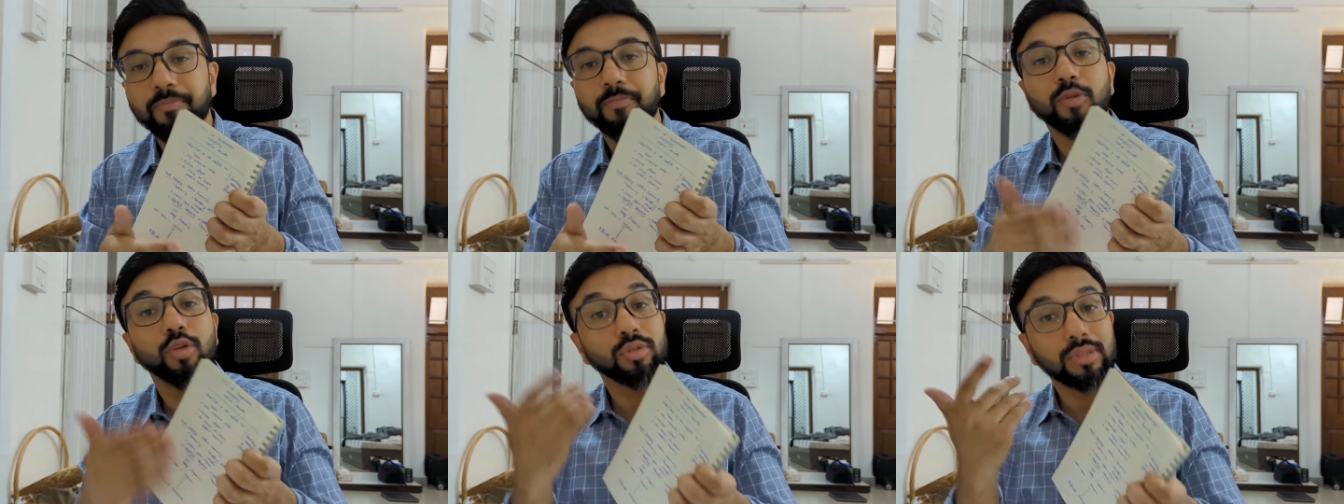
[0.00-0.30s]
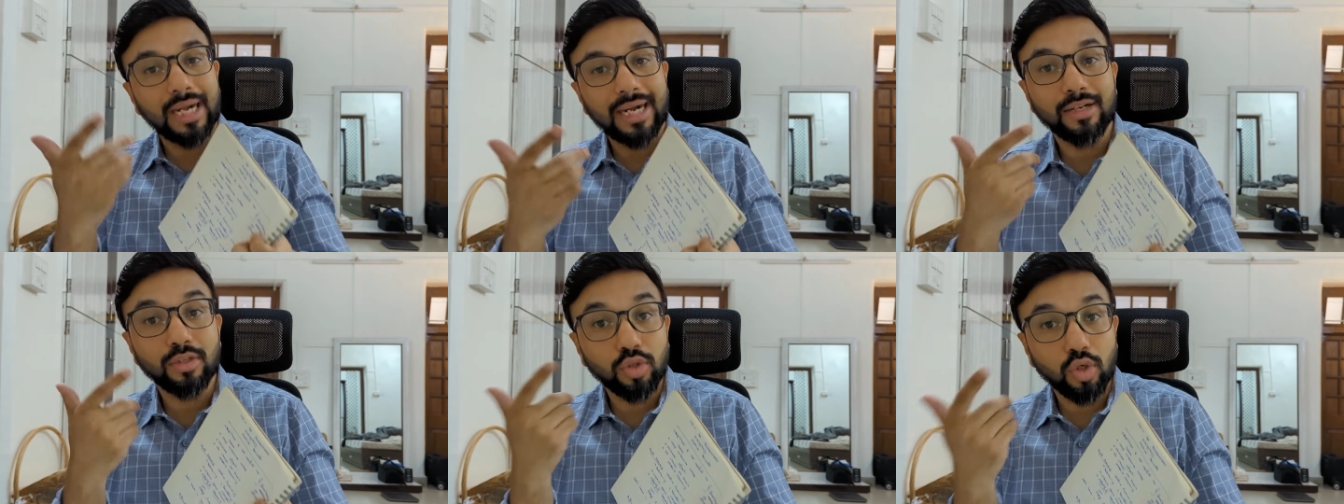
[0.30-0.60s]
So
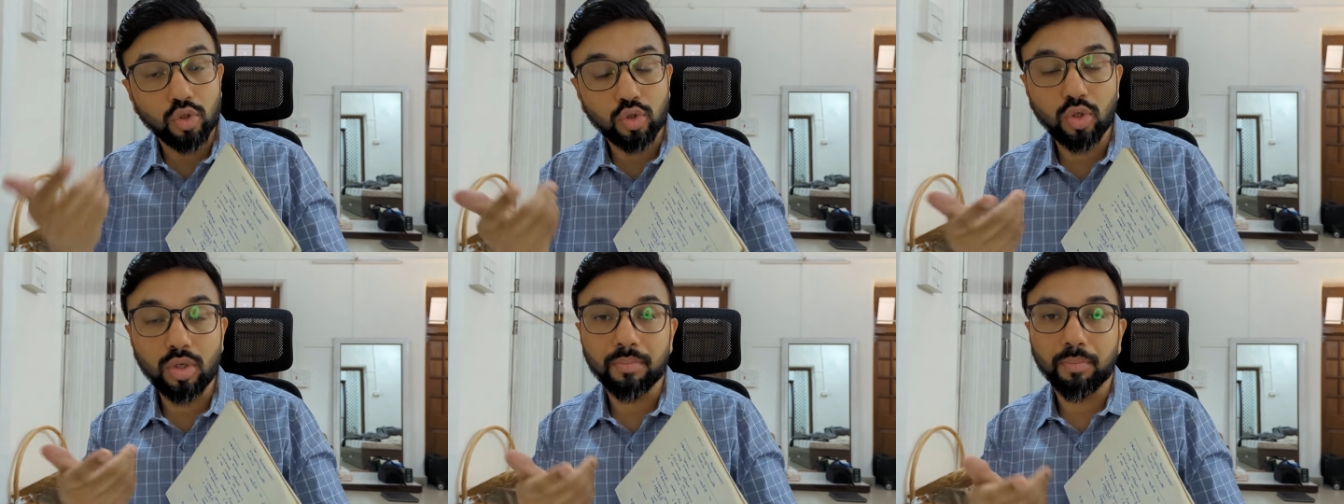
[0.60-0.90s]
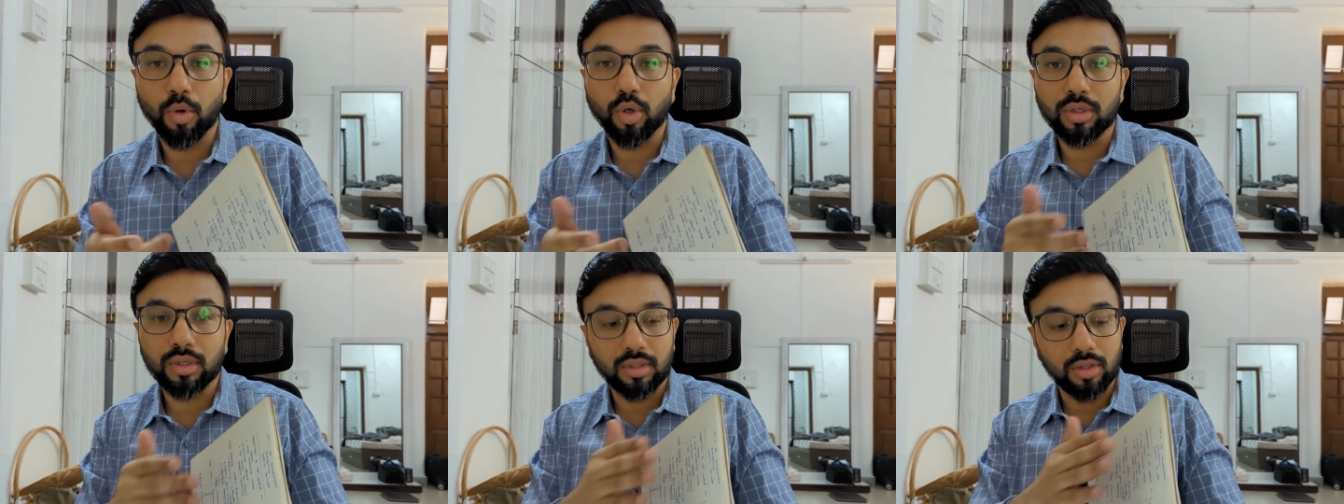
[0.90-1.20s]
that is also
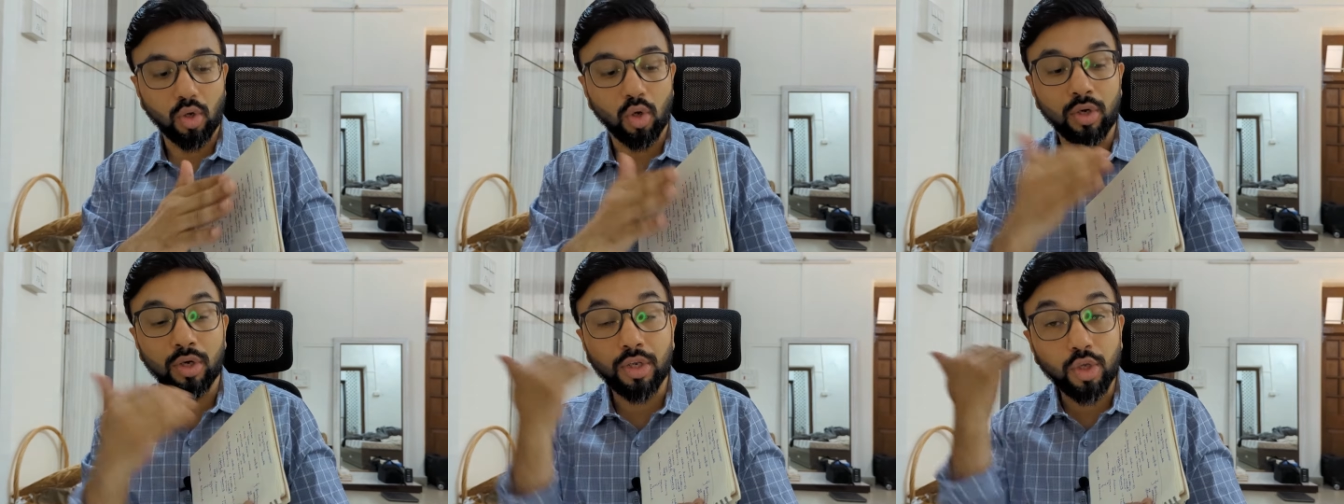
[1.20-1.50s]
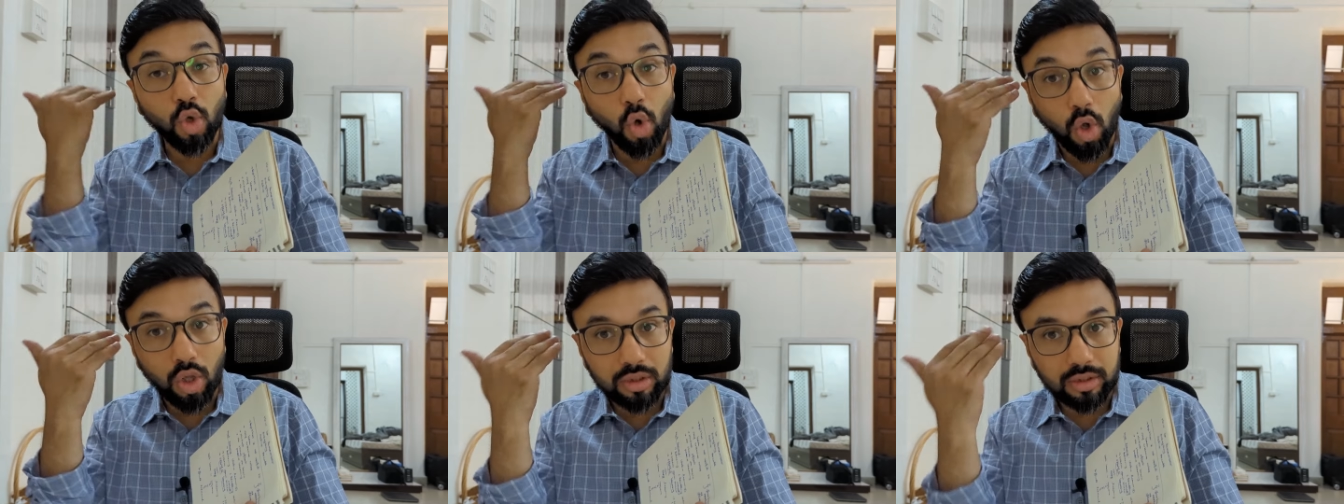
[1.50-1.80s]
important, or
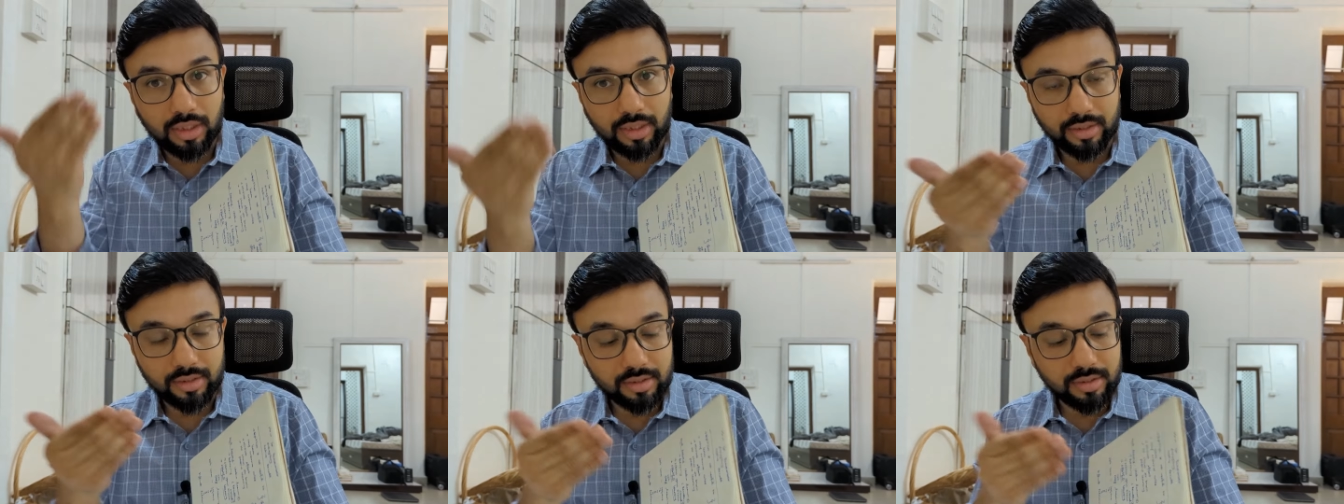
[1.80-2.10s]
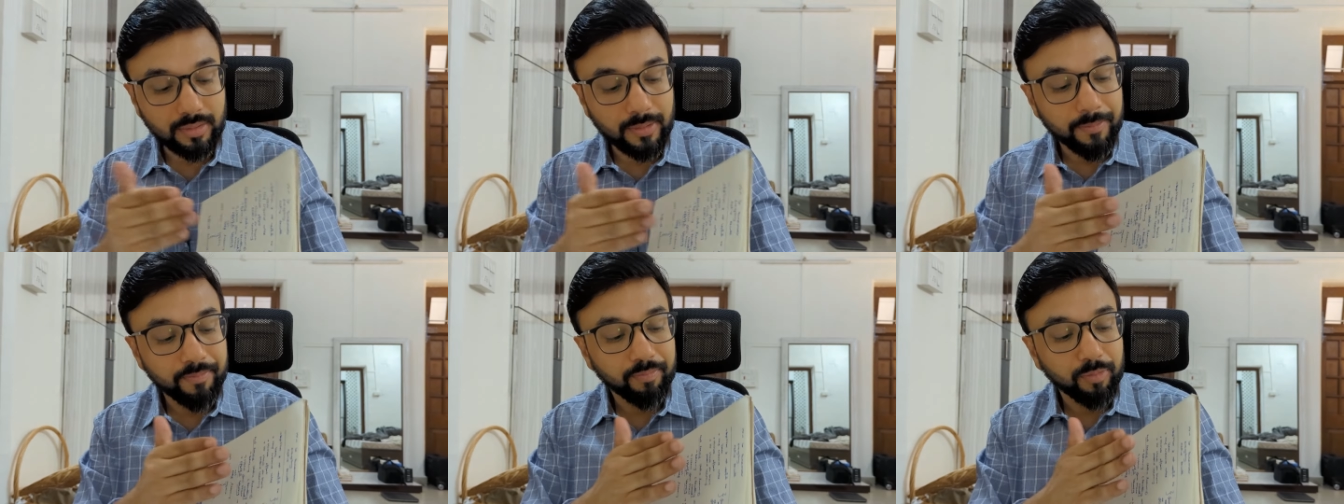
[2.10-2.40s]
recall things.